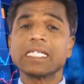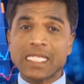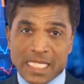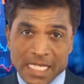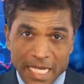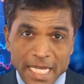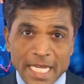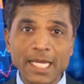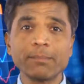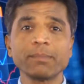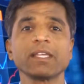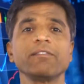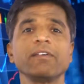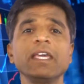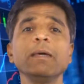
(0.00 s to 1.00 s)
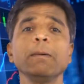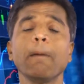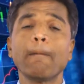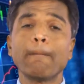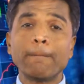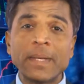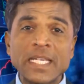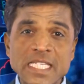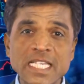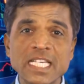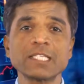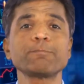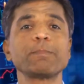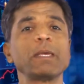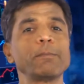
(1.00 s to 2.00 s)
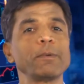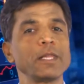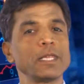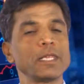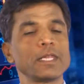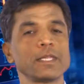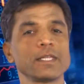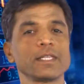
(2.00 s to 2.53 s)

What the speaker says: Same the way, business people,